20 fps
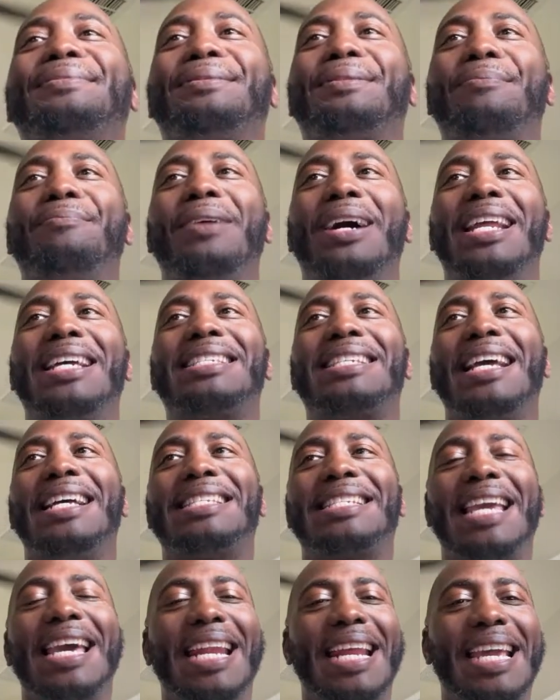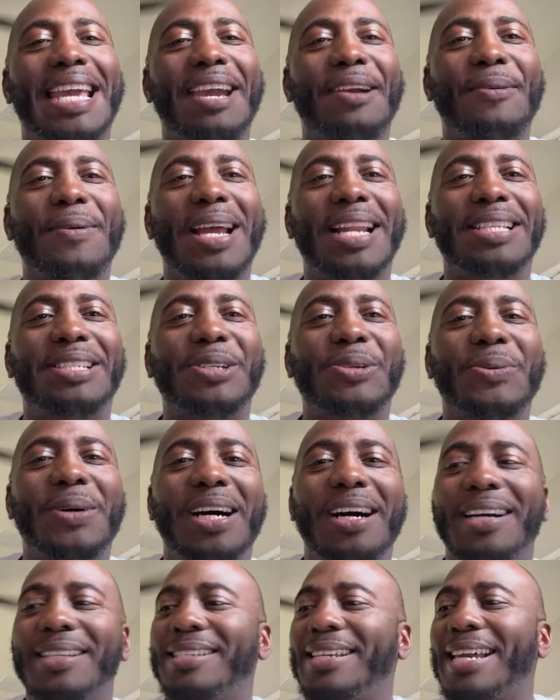But it's gonna get ready
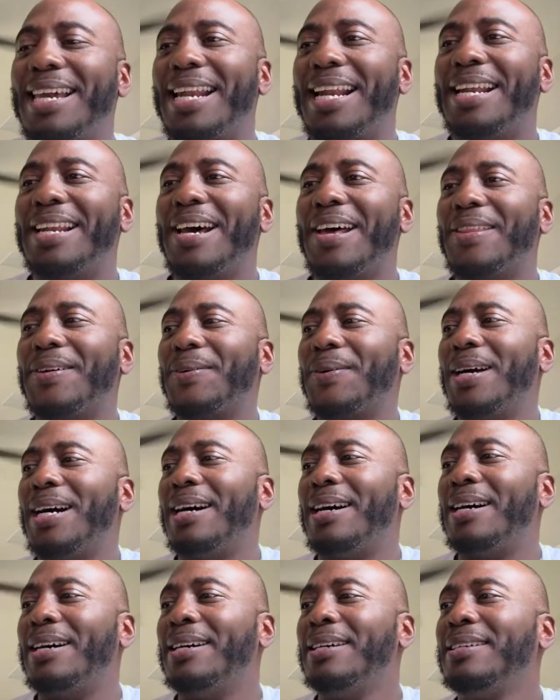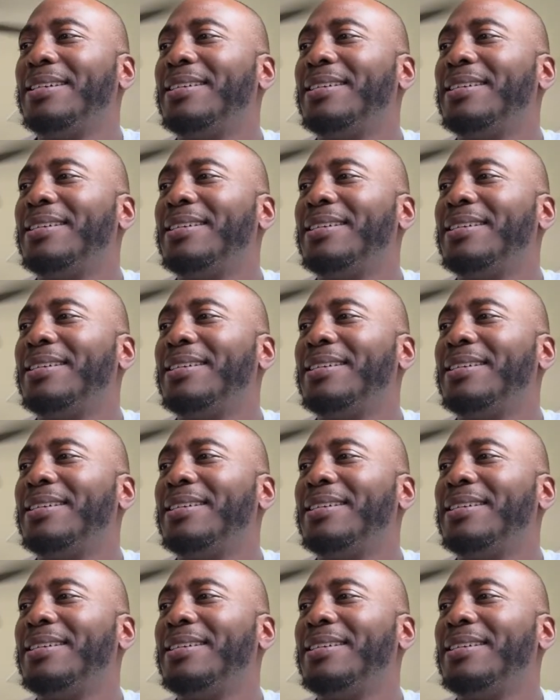to get another